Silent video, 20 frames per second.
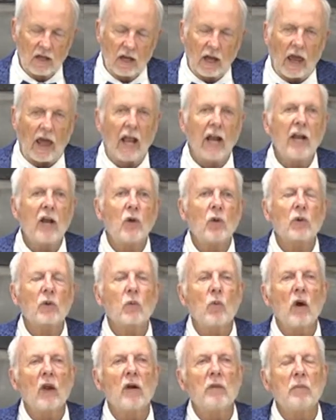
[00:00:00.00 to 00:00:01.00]
And I know with
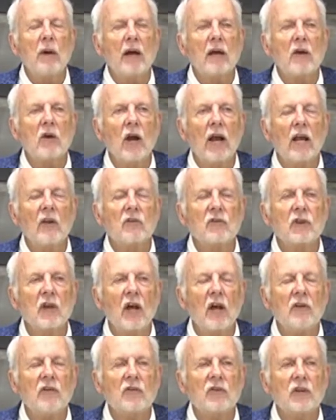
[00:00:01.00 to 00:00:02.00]
one of my
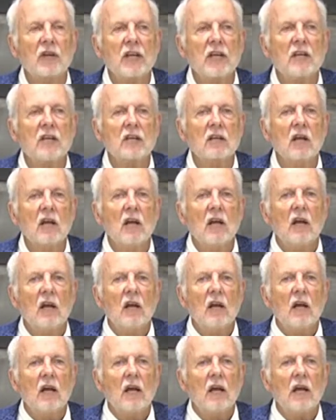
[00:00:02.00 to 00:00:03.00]
grandsons, he's
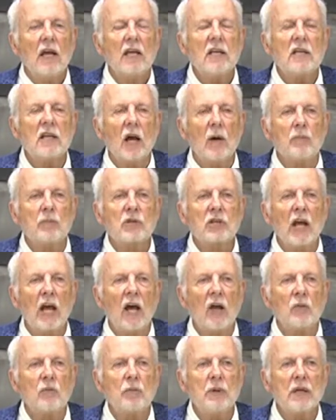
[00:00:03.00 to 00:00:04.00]

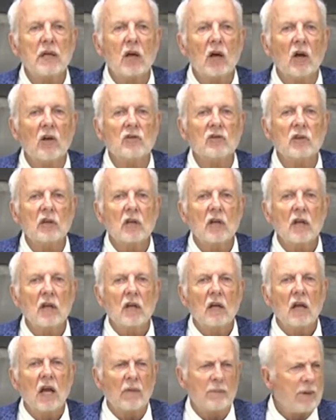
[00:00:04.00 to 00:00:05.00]
upset because
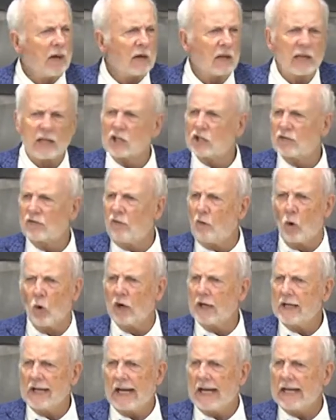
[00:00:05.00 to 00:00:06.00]
apparently it's
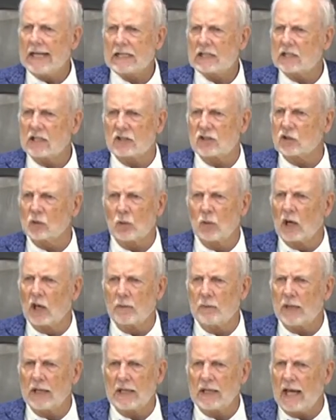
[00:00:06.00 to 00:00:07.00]
Fortnite that's a really
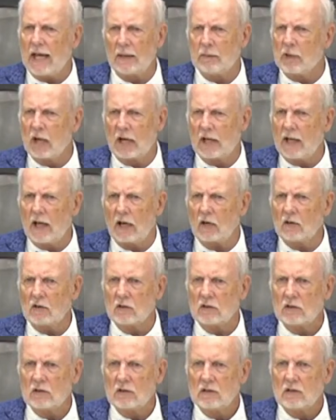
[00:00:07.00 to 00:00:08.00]
big game right now.
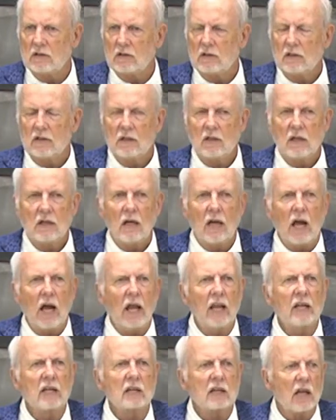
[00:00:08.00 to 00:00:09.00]

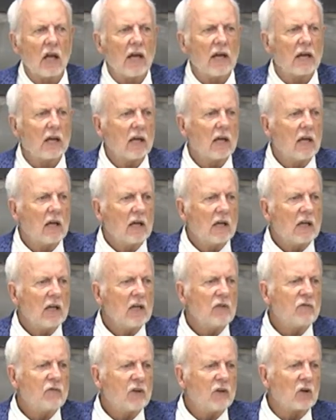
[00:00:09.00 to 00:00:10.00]
And it's like,
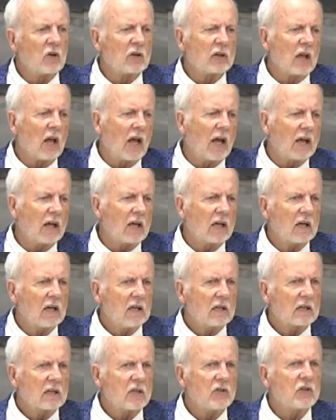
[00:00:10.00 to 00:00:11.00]
he feels like,
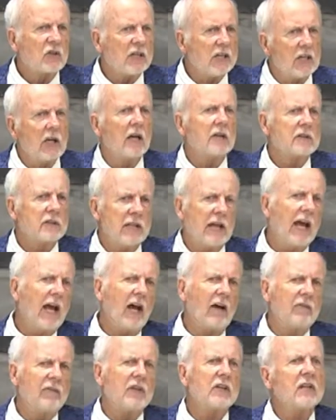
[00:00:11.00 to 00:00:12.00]
because he doesn't
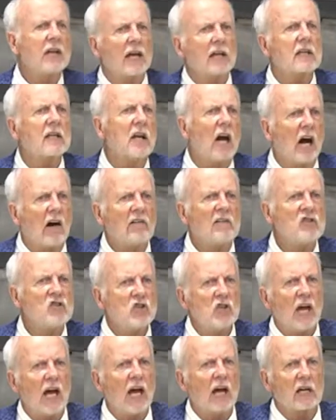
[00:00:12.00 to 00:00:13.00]
have the
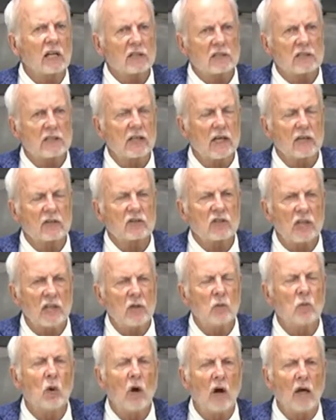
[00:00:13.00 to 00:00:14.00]
technology access
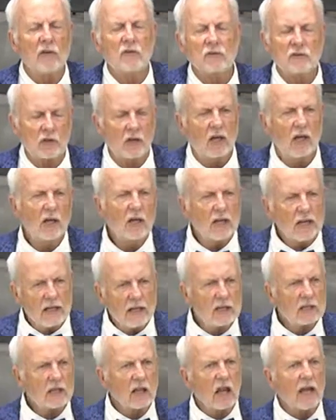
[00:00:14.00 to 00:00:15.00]
he wants,
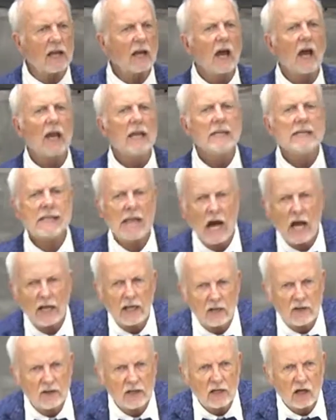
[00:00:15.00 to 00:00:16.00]
he's like not in the